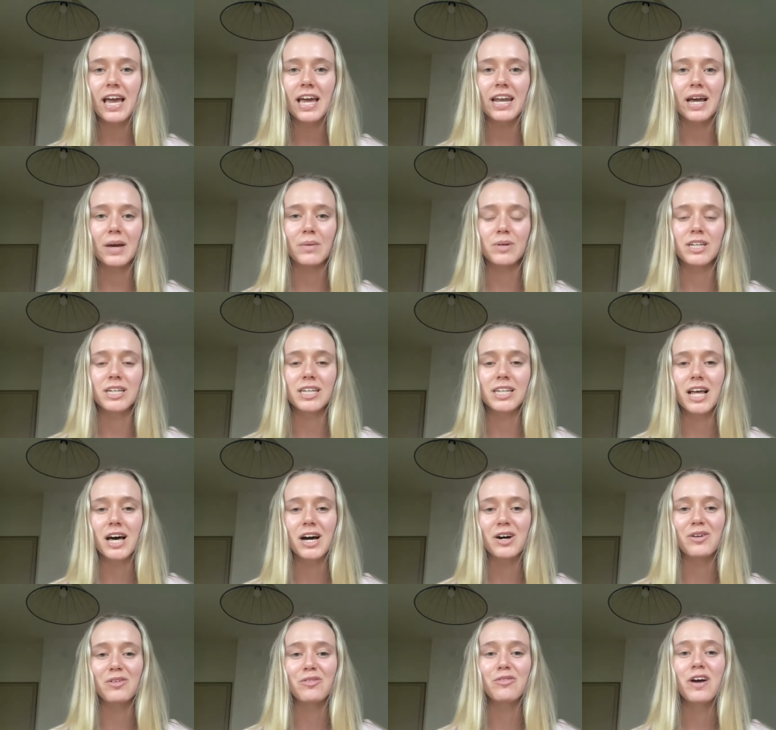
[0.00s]
And I would
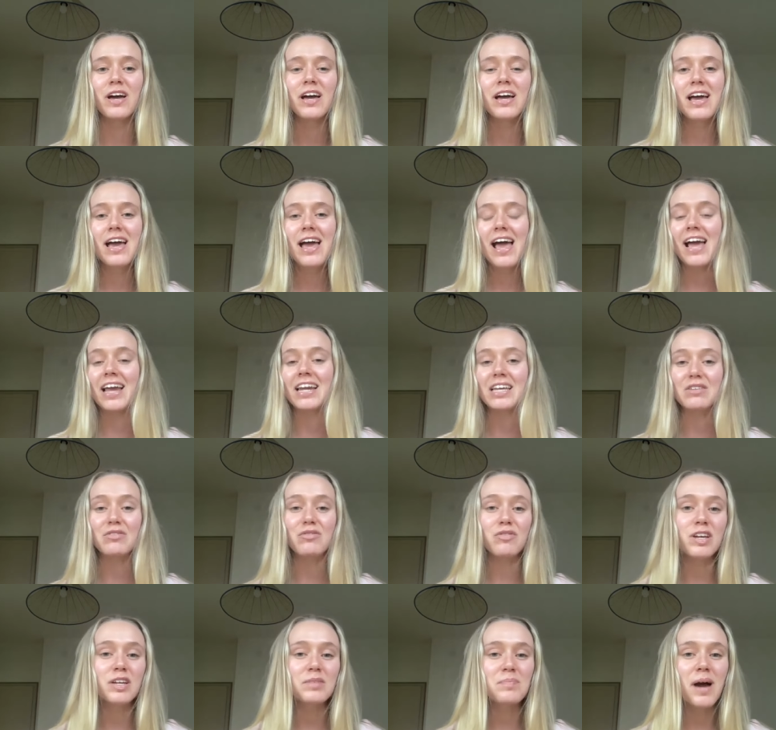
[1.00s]
love any
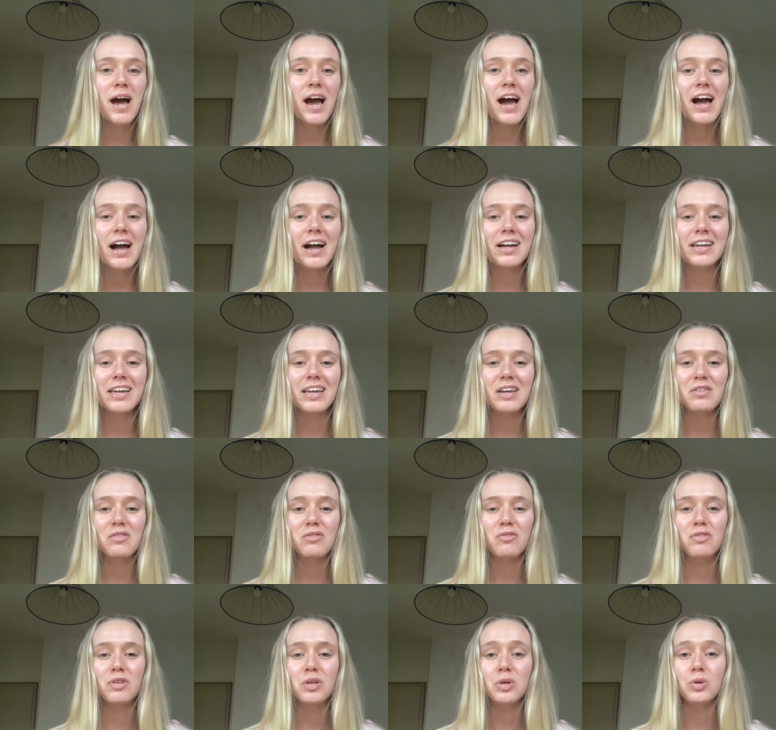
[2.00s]
feedback, if
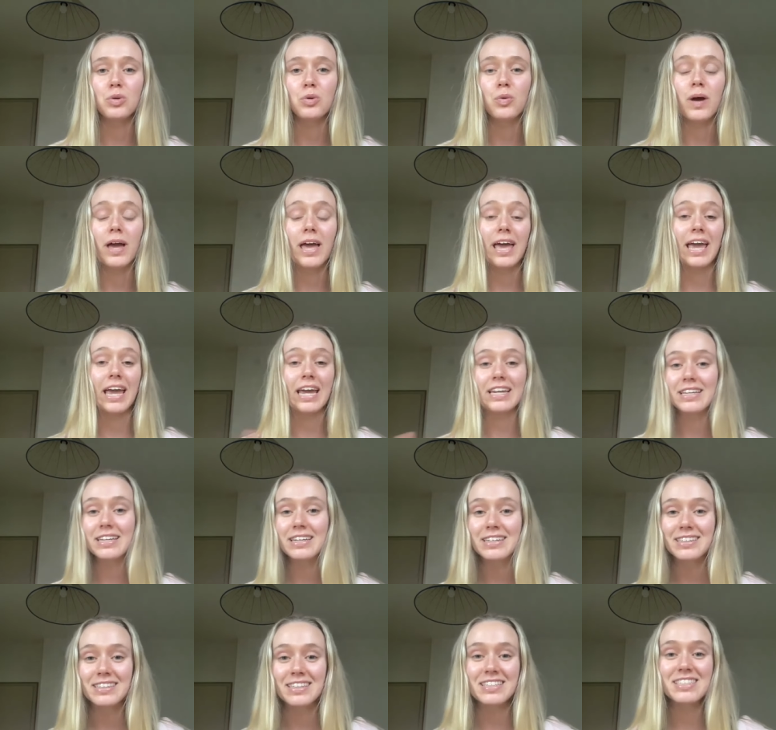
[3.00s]
you
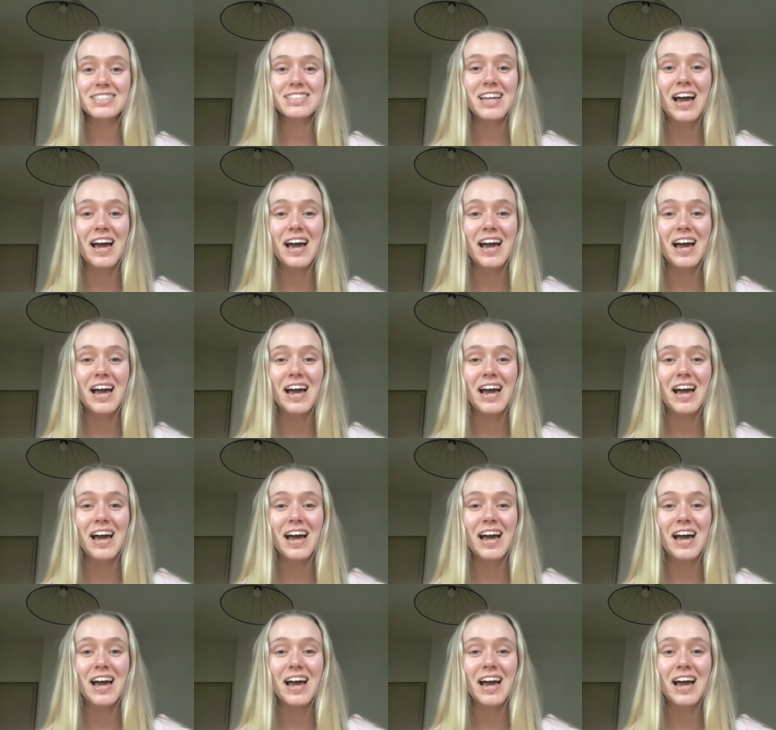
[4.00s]
hated this